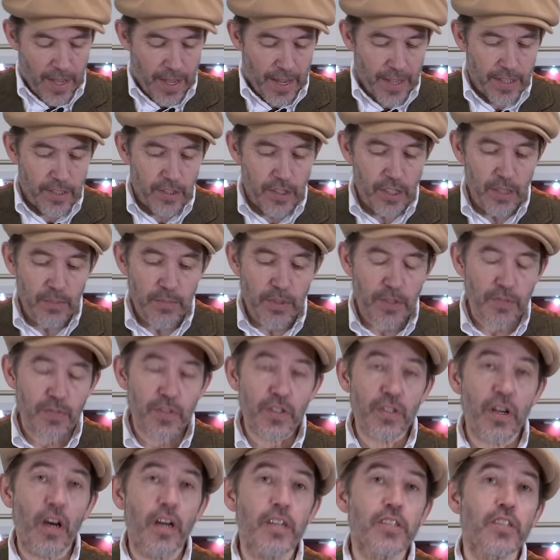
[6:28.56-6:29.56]
In terms of
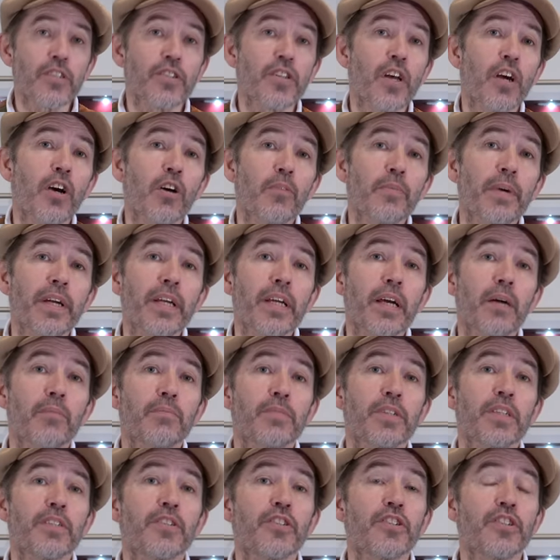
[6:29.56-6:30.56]
sizes, the helmet
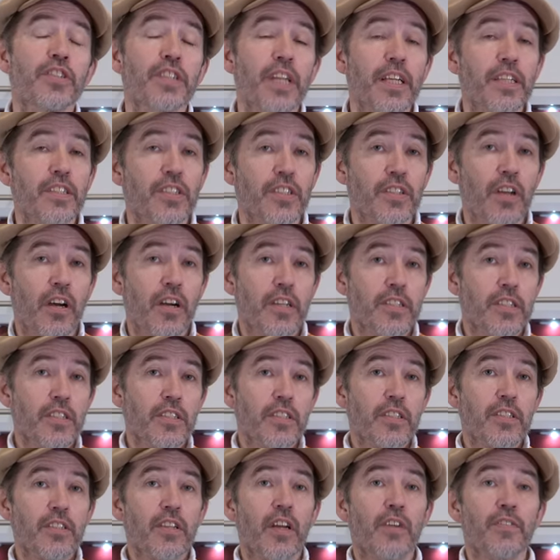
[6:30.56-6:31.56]
comes in six
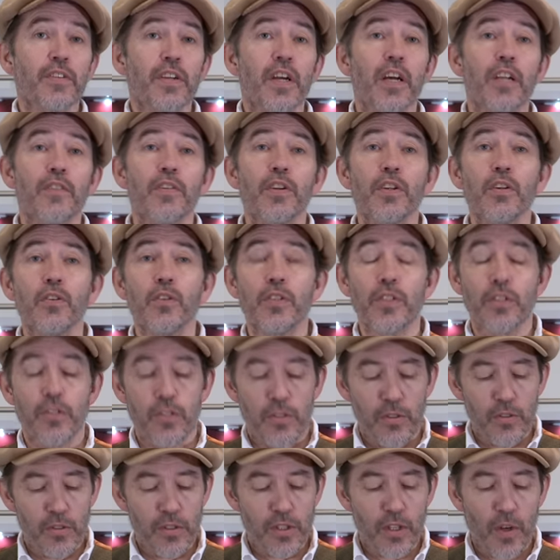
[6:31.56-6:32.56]
sizes, as I've kind of alluded
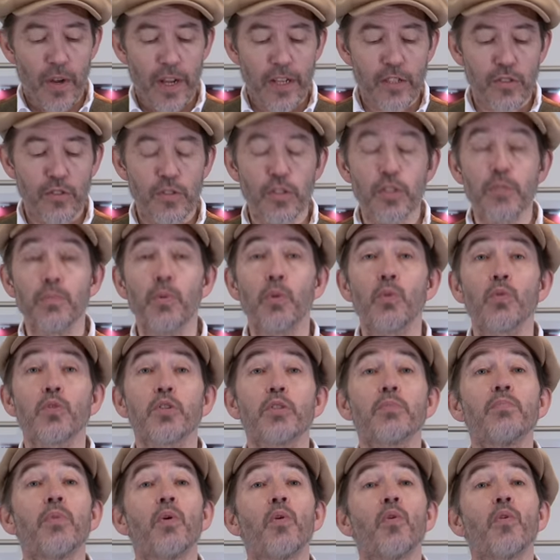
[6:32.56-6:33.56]
to, so extra small,
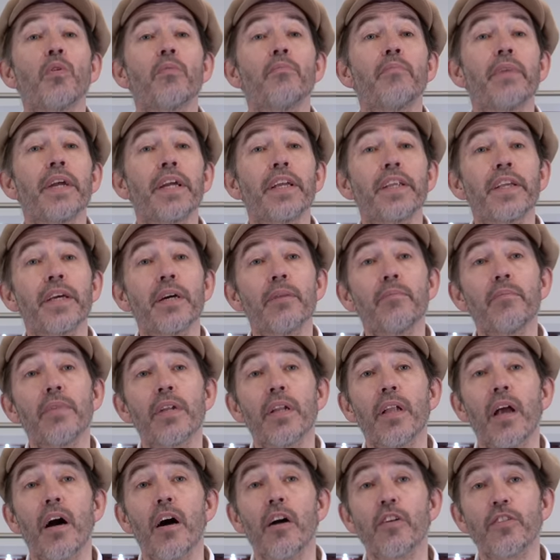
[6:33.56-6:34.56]
small, medium,
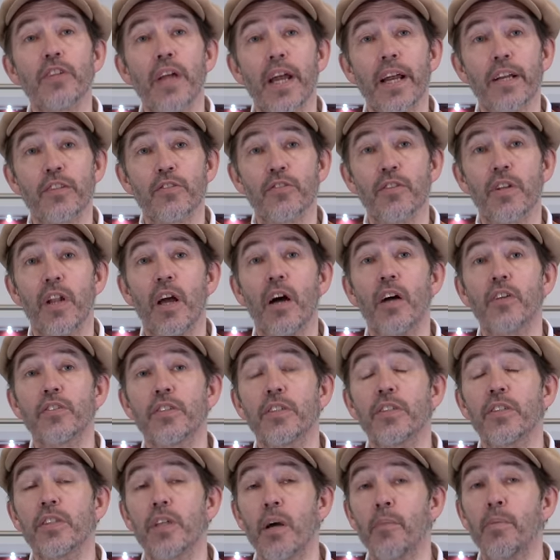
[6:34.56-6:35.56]
large, extra large,
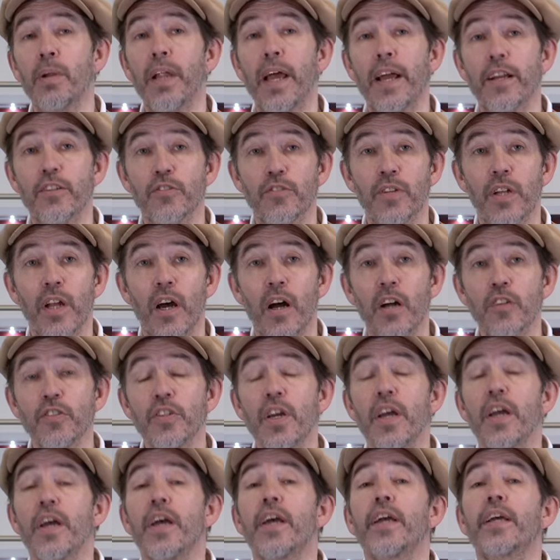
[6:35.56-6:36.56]
and double extra large.
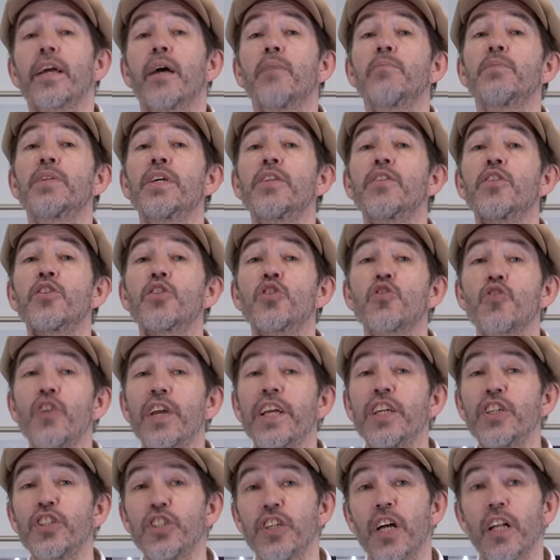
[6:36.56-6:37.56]
Comes in
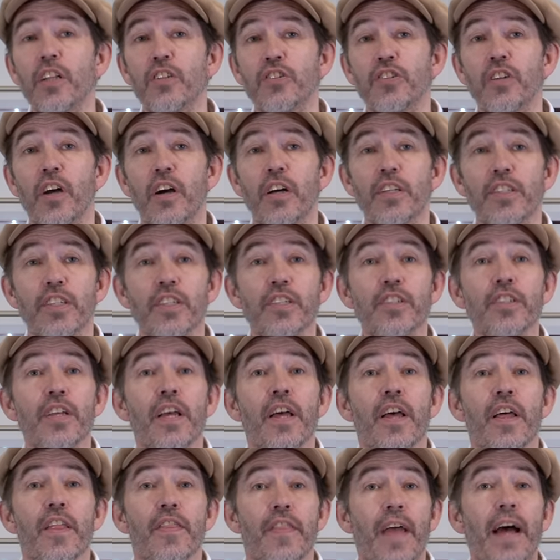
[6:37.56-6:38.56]
three shell sizes.
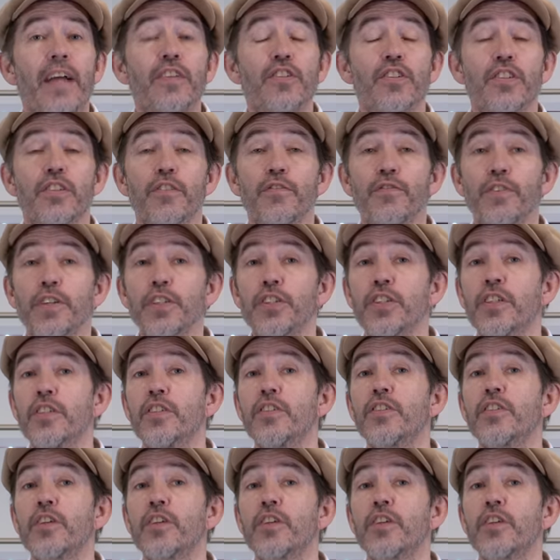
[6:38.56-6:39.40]
That's sufficient.